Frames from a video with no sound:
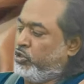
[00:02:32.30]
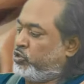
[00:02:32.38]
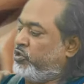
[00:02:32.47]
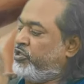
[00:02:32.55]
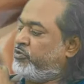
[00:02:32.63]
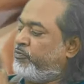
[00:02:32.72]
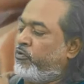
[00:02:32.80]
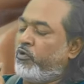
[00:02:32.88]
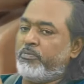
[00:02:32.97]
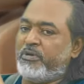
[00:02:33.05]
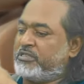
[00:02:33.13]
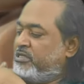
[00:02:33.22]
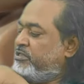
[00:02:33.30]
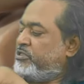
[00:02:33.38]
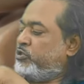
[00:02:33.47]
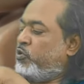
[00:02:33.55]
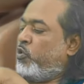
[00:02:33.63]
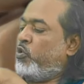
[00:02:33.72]
So these 4 muscles
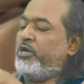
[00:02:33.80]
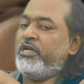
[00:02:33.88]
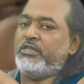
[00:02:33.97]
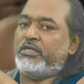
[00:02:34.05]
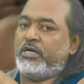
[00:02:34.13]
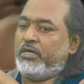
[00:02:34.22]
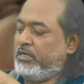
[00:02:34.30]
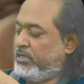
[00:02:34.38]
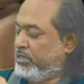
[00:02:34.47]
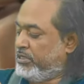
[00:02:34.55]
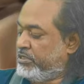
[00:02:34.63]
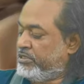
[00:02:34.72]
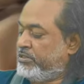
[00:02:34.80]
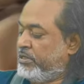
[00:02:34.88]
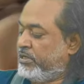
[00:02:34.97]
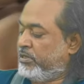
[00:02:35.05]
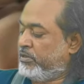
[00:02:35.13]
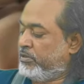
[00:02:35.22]
is holding the
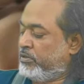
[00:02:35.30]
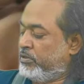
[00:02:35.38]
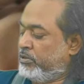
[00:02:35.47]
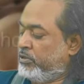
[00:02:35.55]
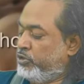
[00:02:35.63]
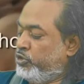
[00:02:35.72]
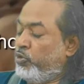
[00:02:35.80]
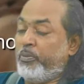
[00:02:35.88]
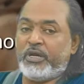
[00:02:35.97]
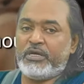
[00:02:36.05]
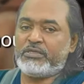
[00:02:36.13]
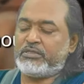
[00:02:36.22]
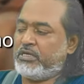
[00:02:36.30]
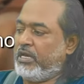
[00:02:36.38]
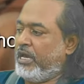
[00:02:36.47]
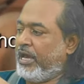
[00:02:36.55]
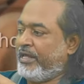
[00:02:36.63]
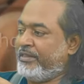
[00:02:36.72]
humerus,
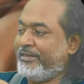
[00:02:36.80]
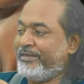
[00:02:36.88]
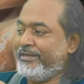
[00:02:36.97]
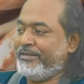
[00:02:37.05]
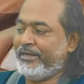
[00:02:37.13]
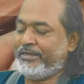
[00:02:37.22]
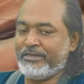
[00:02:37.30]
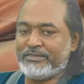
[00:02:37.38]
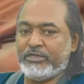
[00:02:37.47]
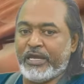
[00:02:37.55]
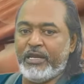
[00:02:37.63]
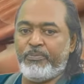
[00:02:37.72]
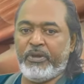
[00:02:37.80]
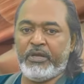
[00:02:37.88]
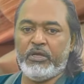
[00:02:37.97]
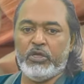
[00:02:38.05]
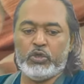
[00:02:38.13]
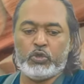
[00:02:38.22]
and it is
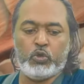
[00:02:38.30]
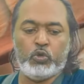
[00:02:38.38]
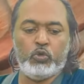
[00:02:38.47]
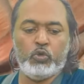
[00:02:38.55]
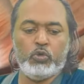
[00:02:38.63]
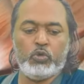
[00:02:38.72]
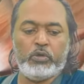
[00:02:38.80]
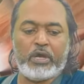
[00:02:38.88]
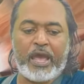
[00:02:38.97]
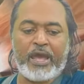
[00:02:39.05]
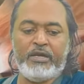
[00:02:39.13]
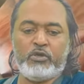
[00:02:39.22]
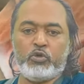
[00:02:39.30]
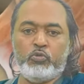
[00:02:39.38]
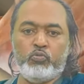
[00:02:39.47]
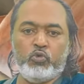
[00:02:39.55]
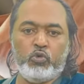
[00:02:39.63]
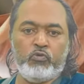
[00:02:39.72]
helping to hand to
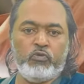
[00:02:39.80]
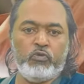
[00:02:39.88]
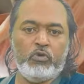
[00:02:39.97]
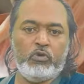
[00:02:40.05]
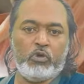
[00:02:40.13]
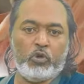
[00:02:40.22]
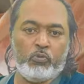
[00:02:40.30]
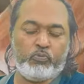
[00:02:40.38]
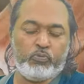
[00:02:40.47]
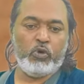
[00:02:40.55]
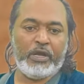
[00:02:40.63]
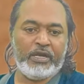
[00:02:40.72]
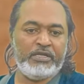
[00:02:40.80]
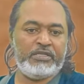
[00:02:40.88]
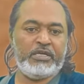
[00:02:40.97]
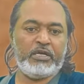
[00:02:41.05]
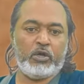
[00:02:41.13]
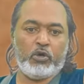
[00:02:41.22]
move or
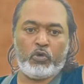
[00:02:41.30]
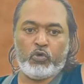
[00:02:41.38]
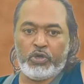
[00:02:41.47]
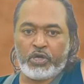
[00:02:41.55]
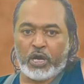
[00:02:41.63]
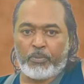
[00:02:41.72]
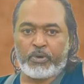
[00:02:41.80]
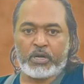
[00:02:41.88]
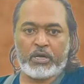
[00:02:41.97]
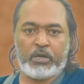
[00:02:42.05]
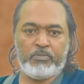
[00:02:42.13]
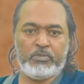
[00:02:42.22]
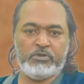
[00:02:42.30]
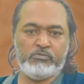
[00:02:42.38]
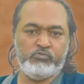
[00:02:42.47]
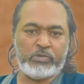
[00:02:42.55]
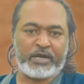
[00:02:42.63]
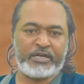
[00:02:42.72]
anything or going upper arm
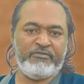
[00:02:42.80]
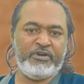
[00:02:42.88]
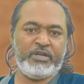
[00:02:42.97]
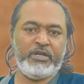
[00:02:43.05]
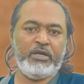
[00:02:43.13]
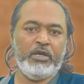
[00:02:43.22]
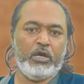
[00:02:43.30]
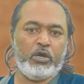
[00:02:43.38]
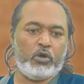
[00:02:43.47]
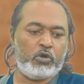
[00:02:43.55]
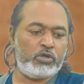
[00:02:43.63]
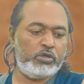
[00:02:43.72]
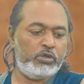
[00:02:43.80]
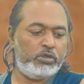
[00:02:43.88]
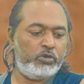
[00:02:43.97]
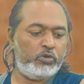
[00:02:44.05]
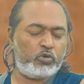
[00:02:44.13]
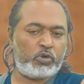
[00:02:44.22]
activity or
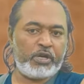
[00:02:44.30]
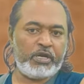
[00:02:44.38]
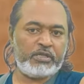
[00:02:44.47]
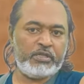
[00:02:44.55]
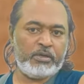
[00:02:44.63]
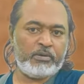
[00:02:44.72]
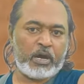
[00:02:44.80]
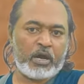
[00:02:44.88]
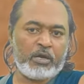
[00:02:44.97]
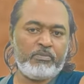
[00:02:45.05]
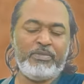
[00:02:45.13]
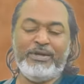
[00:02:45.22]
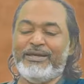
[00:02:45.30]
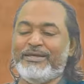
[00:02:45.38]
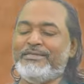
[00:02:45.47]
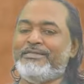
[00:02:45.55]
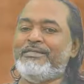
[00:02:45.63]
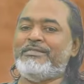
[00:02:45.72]
rotate the arm.
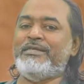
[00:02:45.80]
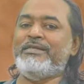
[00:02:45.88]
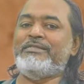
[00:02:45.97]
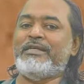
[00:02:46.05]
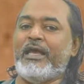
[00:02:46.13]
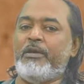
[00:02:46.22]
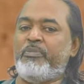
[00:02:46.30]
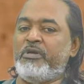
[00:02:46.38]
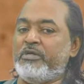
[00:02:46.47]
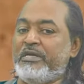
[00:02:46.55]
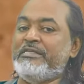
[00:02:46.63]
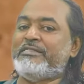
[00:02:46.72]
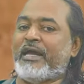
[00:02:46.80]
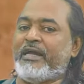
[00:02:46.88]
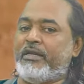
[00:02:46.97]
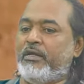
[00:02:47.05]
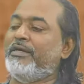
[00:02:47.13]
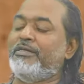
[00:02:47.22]
This thing is helping
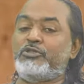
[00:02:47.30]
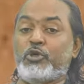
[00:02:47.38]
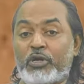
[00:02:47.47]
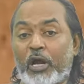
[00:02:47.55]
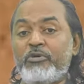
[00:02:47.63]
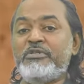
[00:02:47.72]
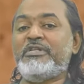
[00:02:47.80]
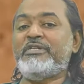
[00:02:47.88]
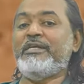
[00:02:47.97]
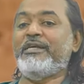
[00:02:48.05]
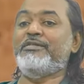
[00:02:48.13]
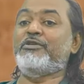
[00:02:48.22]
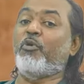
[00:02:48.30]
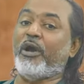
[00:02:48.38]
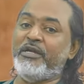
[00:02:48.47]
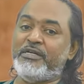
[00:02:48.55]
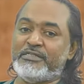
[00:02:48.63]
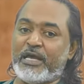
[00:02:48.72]
inside. So now is the thing is why
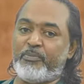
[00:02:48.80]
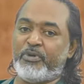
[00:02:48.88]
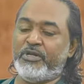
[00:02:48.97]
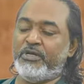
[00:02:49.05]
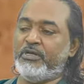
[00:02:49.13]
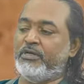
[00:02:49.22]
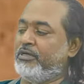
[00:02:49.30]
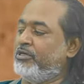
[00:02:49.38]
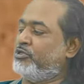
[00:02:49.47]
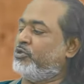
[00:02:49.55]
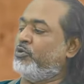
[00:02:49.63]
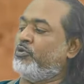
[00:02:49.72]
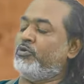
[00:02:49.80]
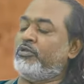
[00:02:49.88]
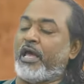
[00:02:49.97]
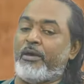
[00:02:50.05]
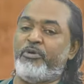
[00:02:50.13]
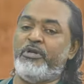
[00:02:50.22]
it is happening. So the
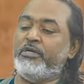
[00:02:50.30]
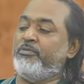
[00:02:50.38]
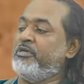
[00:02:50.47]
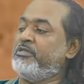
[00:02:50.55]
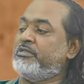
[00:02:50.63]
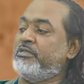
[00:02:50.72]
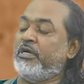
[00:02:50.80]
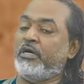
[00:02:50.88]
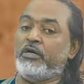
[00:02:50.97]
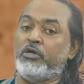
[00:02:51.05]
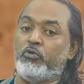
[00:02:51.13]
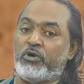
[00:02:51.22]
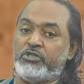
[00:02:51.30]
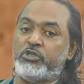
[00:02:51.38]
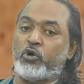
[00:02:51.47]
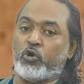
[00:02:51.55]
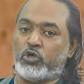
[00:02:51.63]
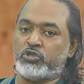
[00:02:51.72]
happening means what is
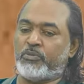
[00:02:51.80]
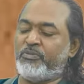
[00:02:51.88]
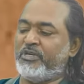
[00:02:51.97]
the cause of